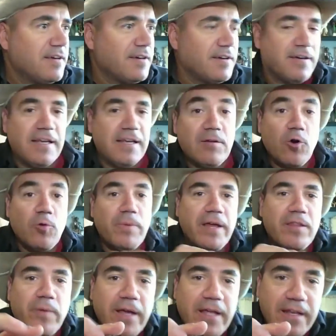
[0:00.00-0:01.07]
and oh, by
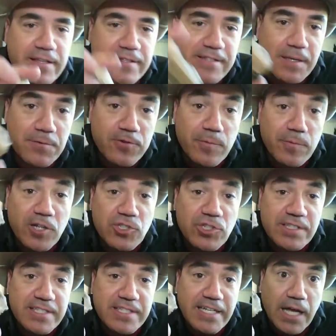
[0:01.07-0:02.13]
the way, and this comes from
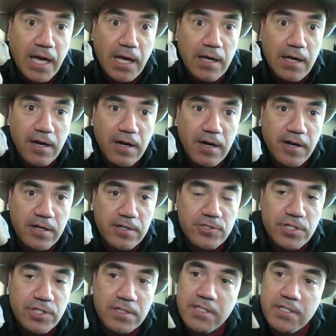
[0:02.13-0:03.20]
Argentina.
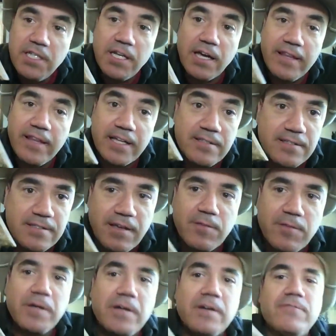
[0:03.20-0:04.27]
Argentina, that's in South
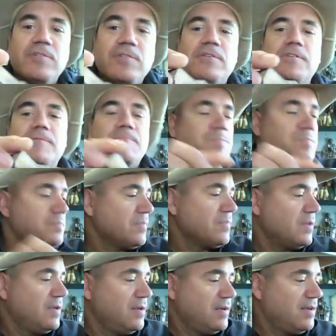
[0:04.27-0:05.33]
America, of course.
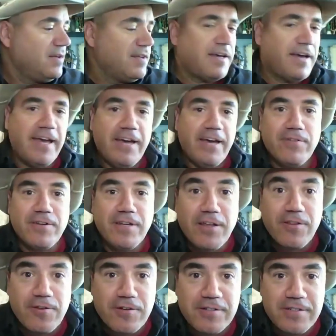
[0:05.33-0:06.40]
I have
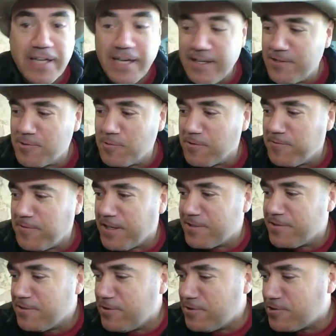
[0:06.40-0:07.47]
another dinosaur
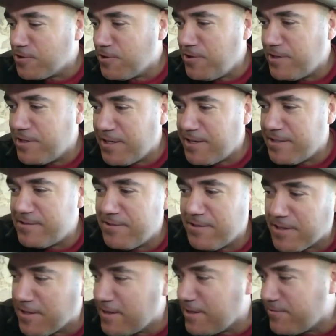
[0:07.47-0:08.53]
fossil to show you guys. You're
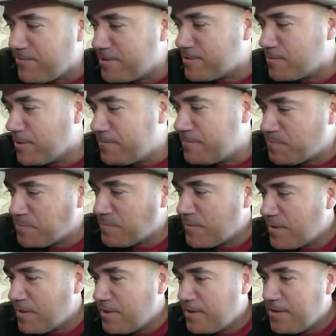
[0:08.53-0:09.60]
going to love this one.
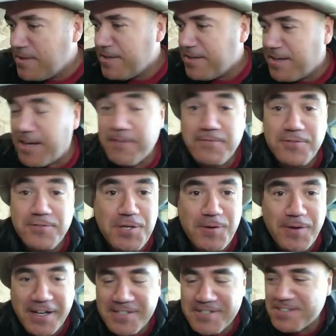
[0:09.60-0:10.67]
I have 2,
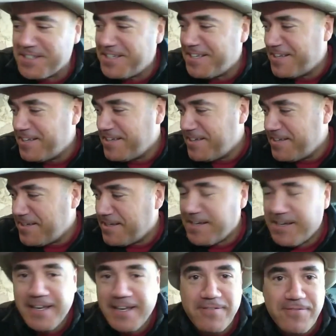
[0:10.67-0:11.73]
actually.
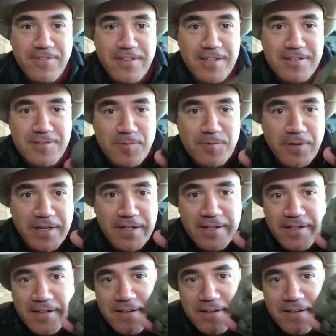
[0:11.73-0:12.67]
I have this one,